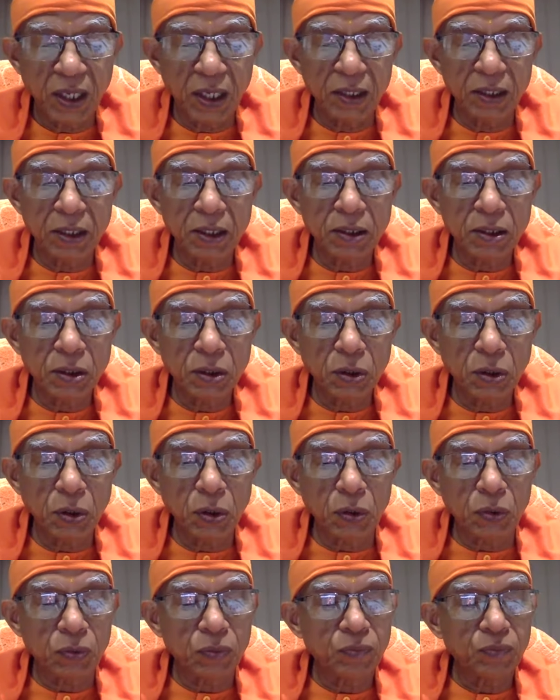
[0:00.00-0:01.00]
other
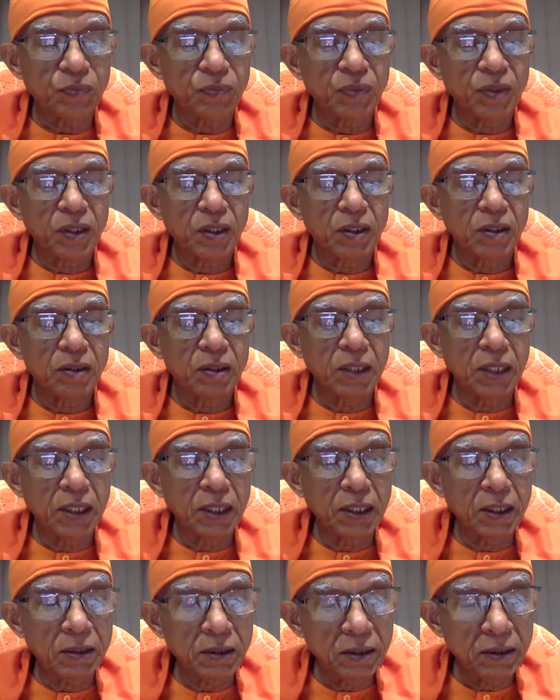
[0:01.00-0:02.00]
shore, that
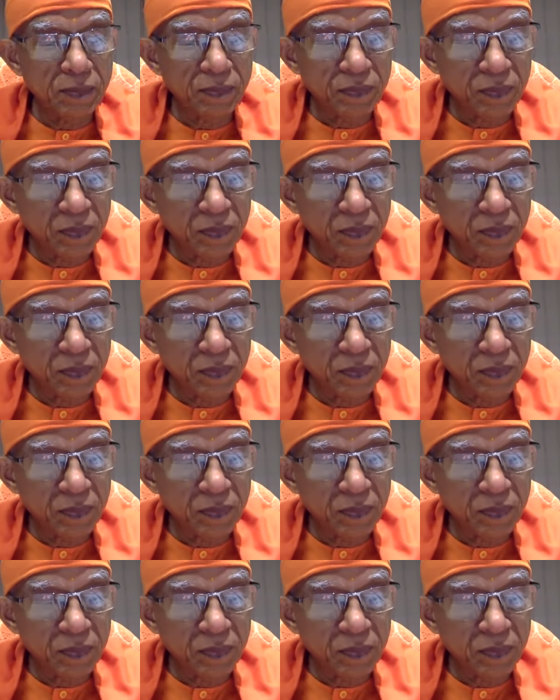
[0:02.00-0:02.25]
is,